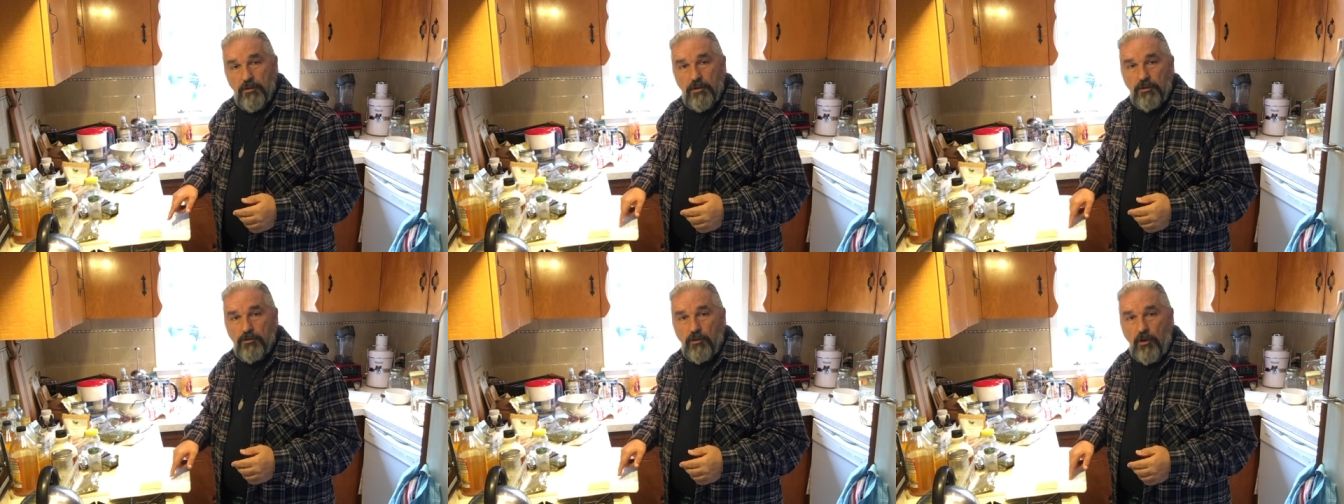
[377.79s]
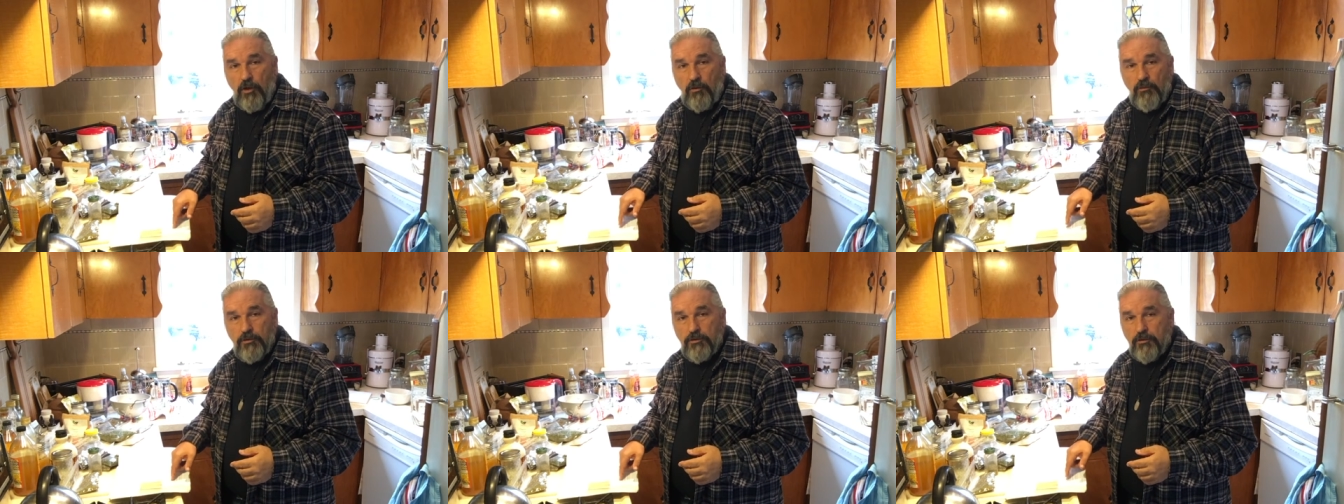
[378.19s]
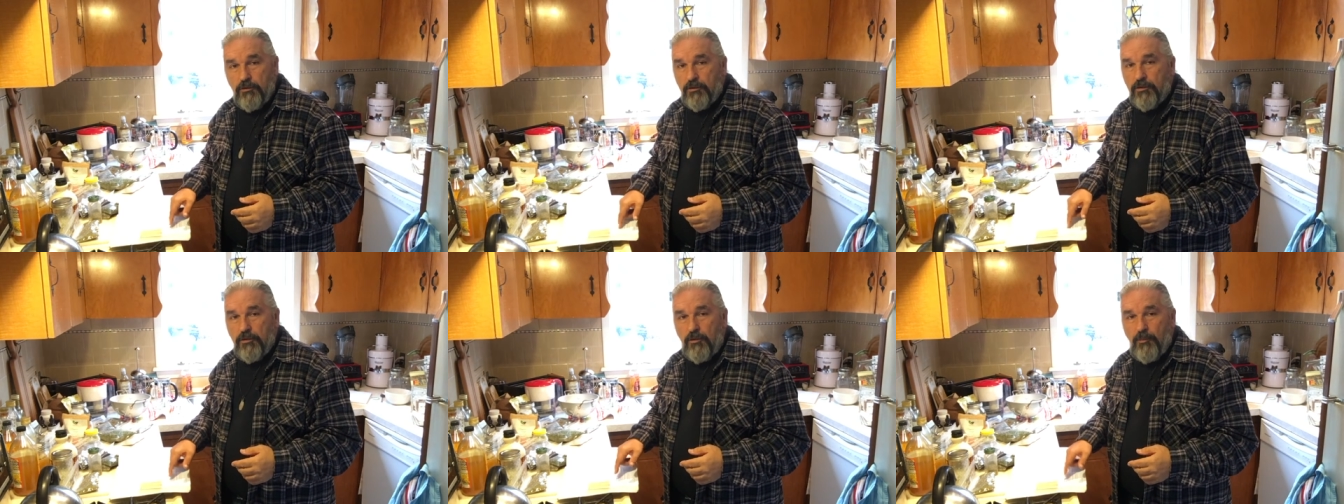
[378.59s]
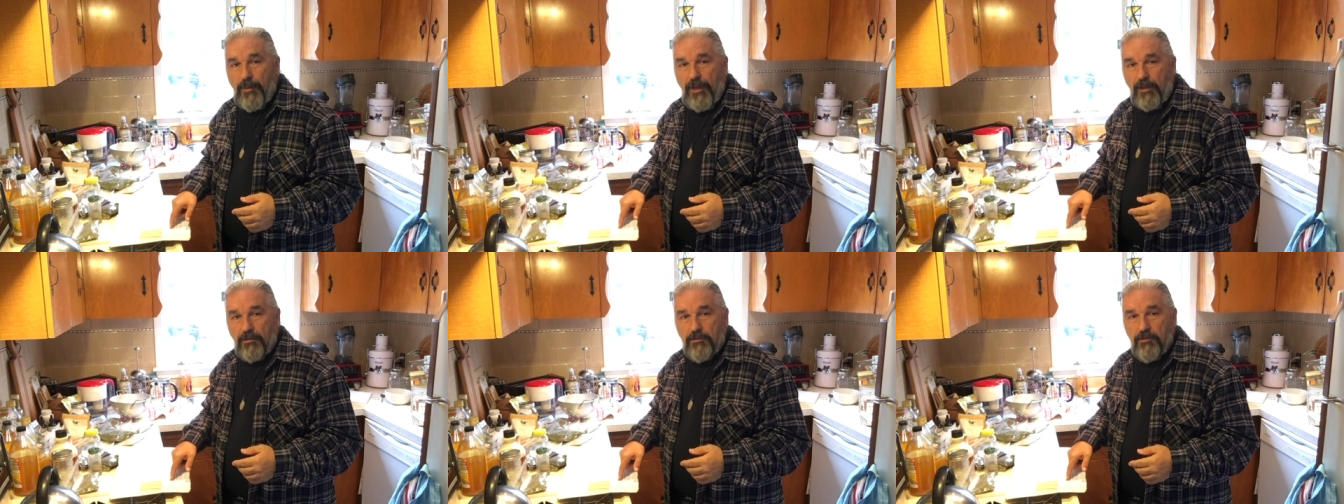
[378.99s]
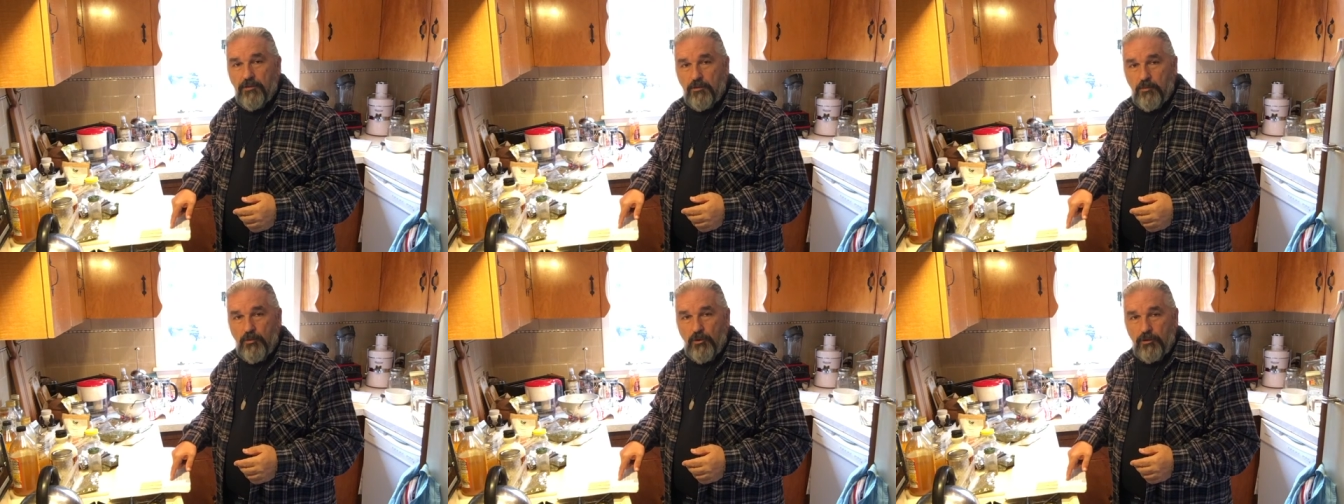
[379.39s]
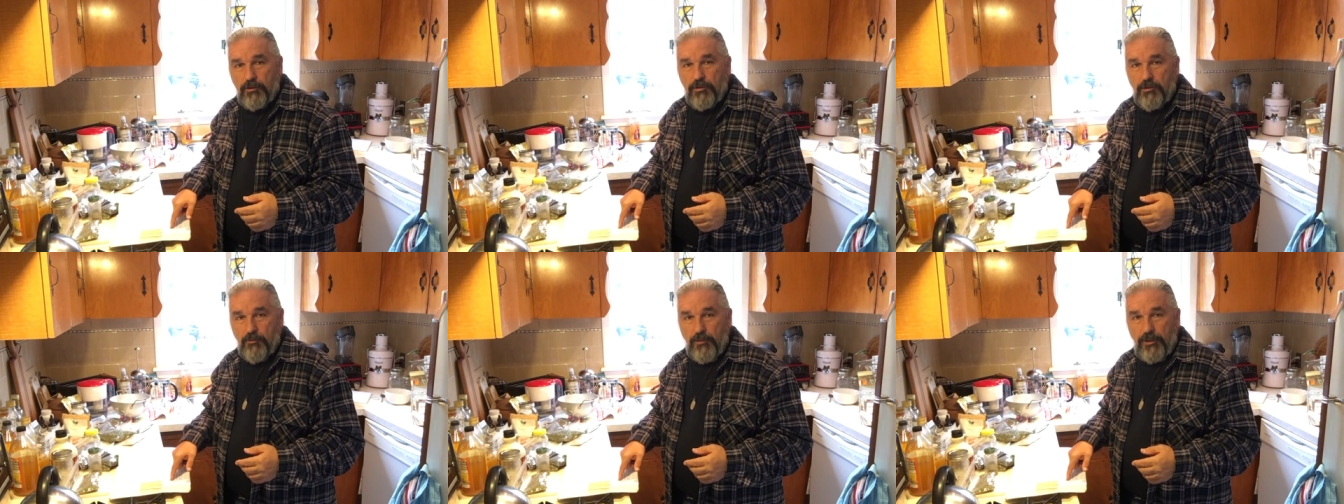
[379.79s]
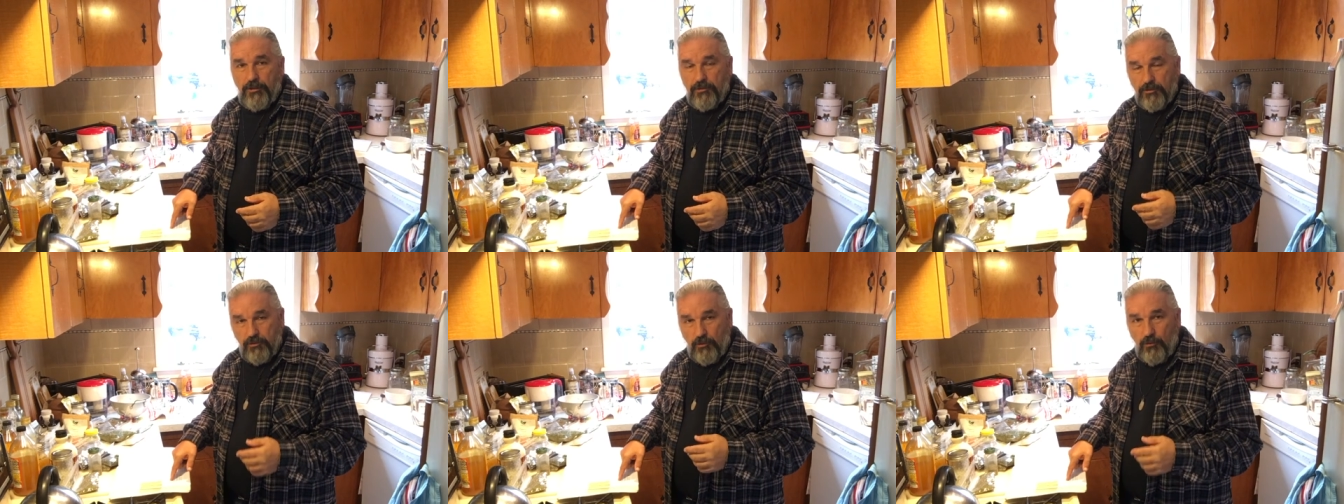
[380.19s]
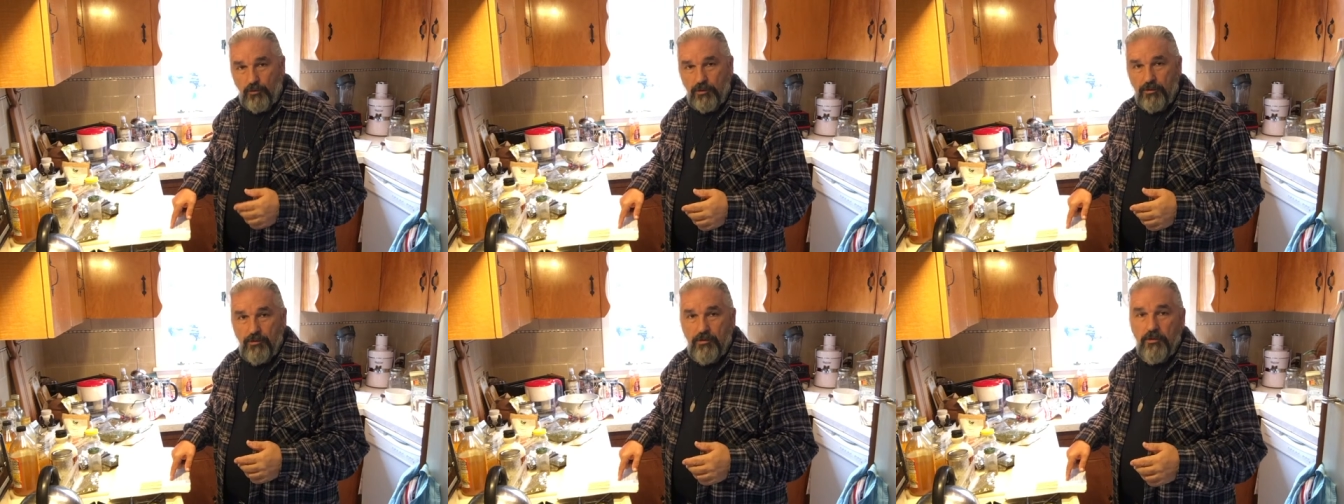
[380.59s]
It's always good to go back to the book to make sure.